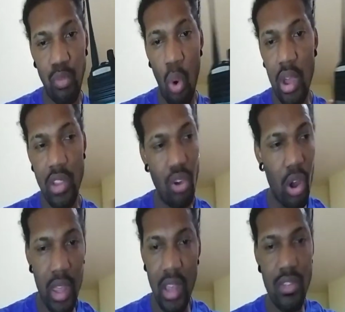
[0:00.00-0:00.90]

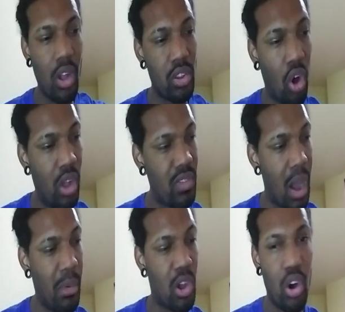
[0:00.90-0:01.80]
walkie-talkies a long
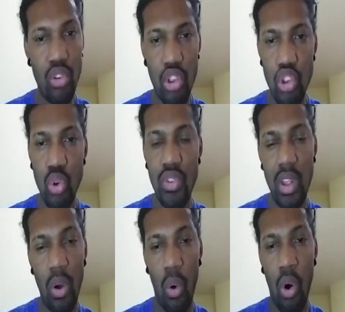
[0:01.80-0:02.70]
time ago to use
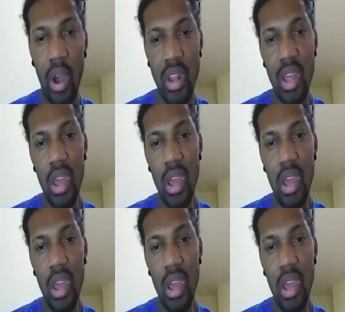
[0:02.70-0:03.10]
it on